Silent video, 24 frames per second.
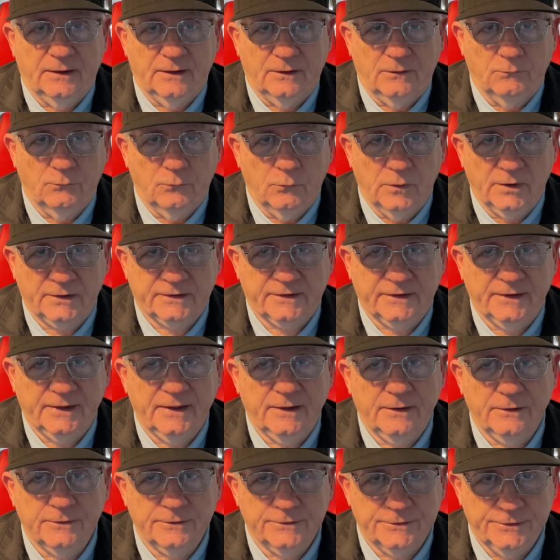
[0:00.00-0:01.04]
what they
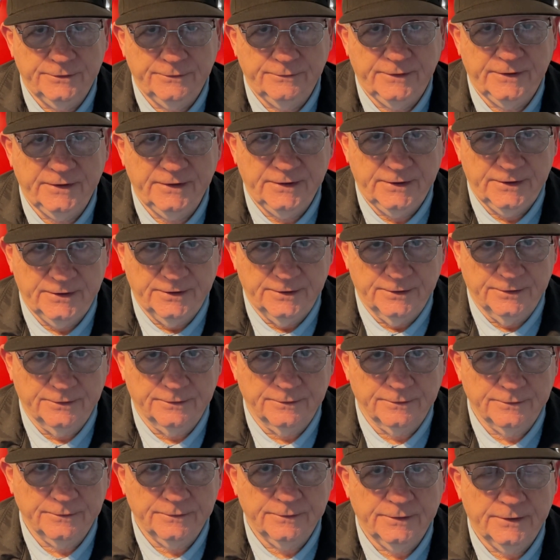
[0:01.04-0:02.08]
are doing
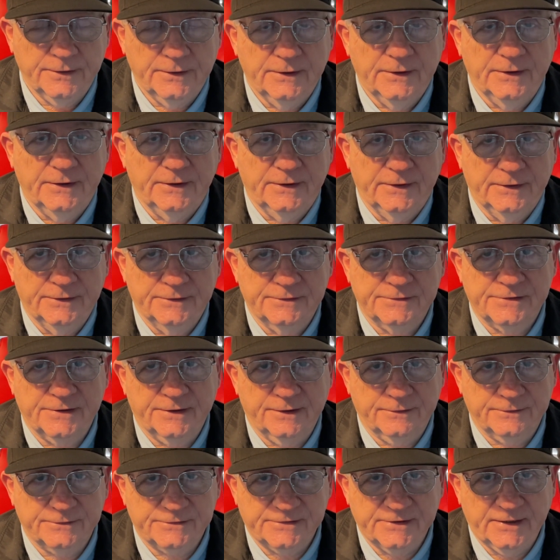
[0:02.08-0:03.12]
here is
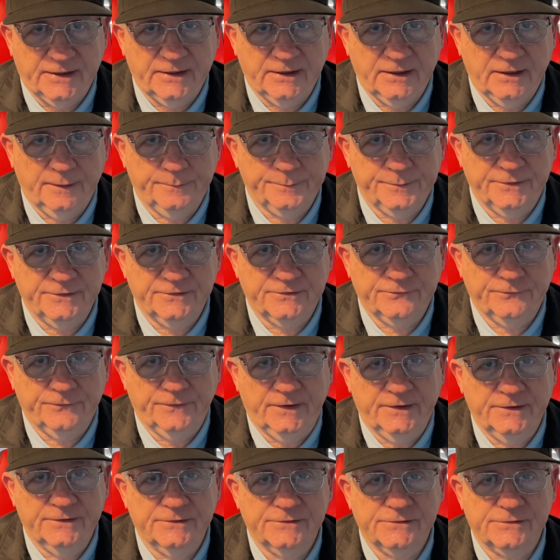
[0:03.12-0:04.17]
they're setting up this
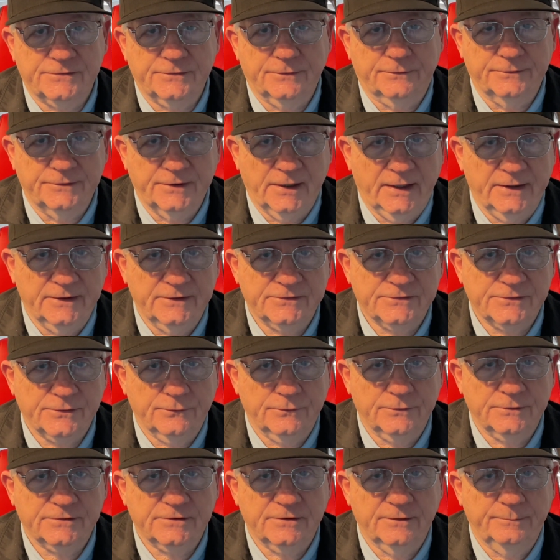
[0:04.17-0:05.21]
fund so
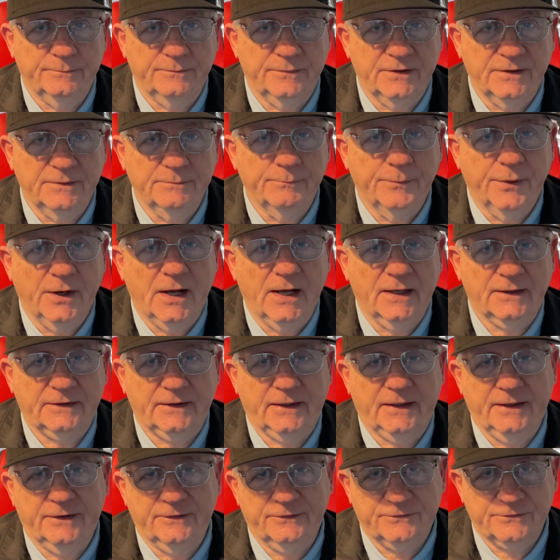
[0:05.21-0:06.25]
dinosaurs can be bought
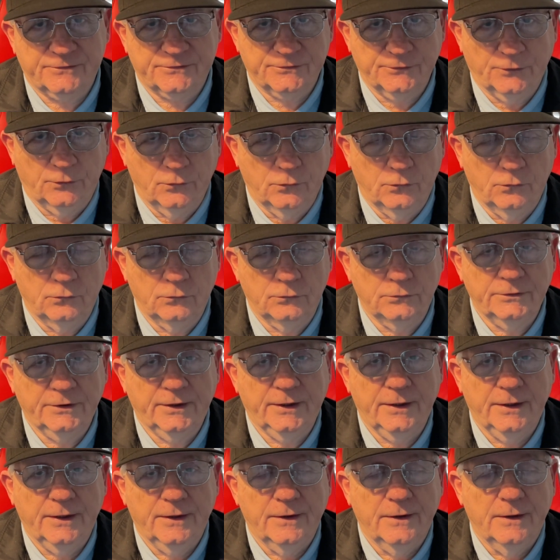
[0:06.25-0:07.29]
and sold
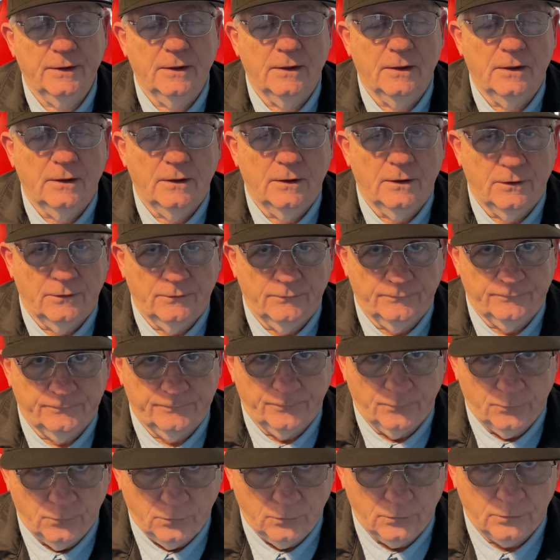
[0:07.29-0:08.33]

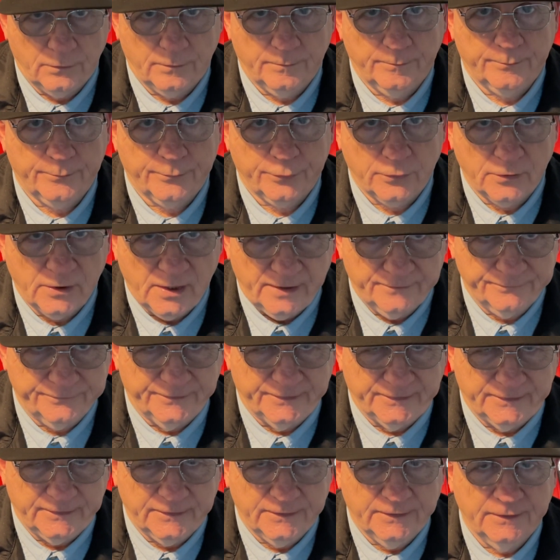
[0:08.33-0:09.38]
for profit.
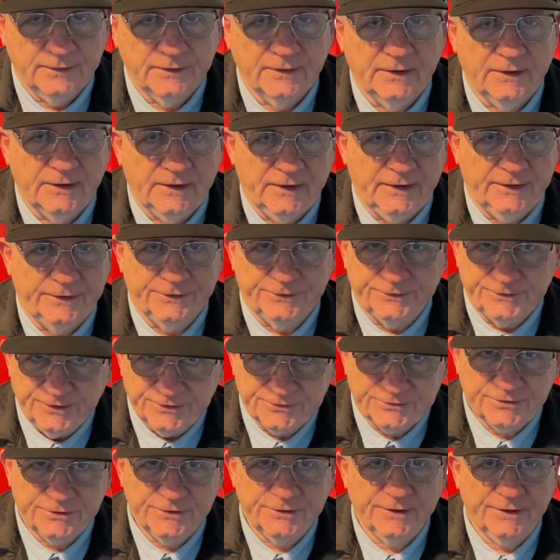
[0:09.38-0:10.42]
In
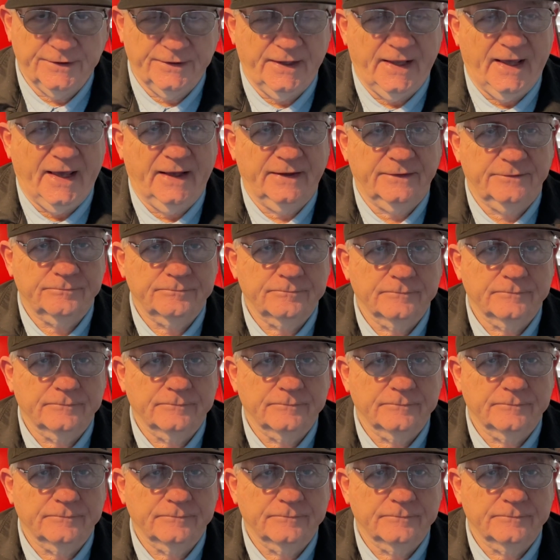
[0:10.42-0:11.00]
addition to that,